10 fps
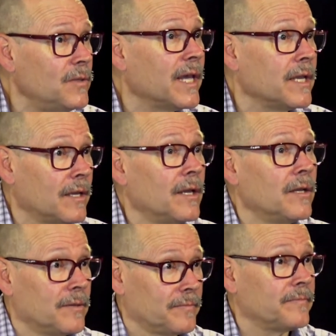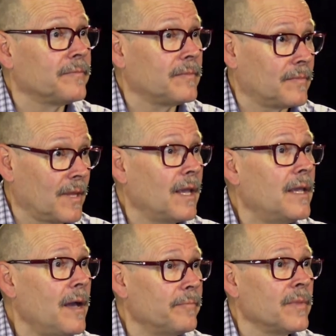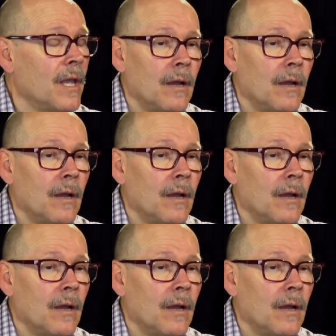I could have picked three or four other examples.